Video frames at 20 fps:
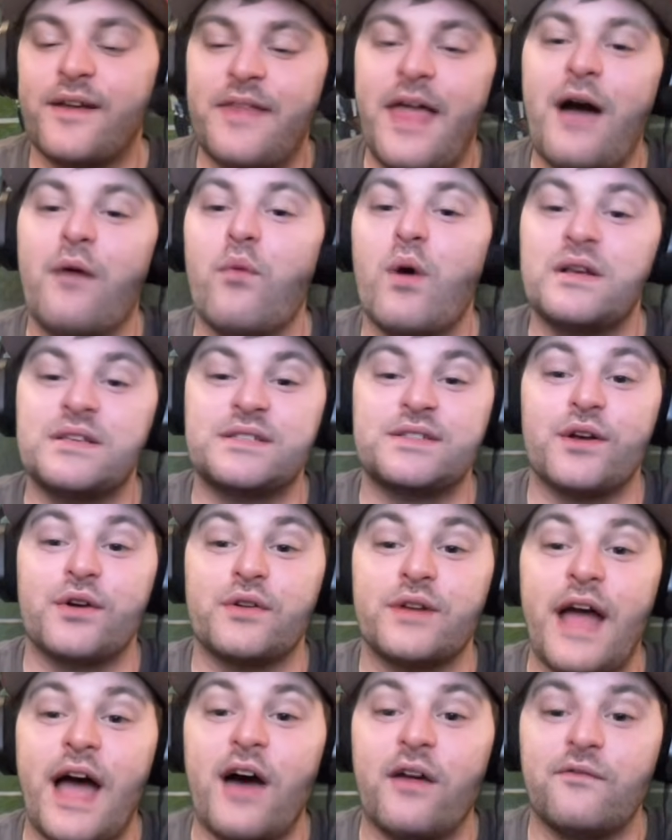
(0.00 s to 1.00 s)
and that was
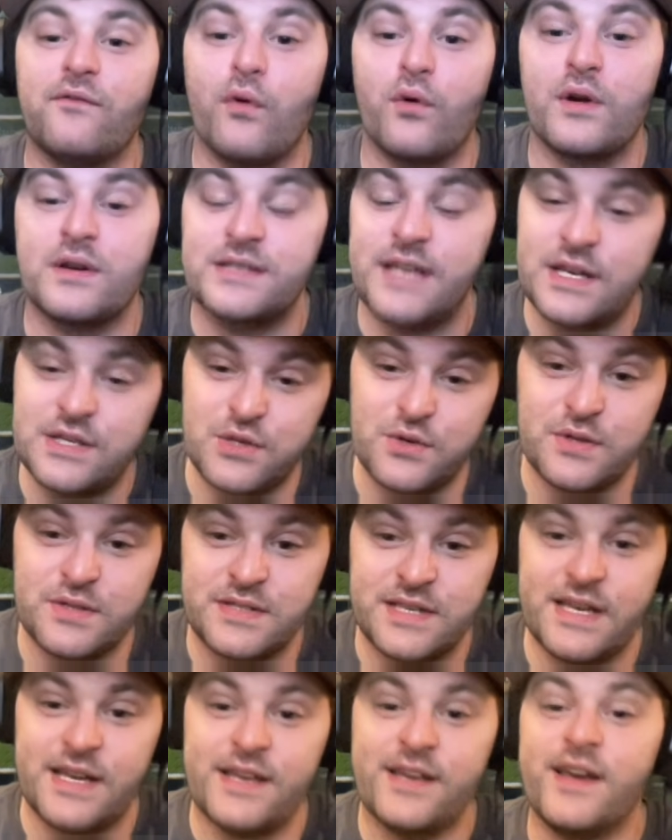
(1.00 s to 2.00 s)
3rd down for us. As you can
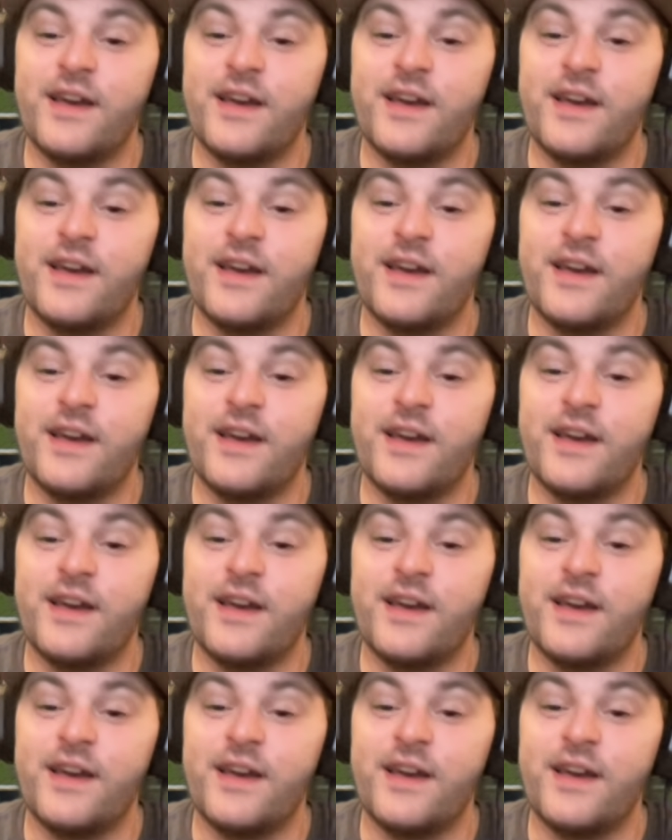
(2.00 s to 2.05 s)
see,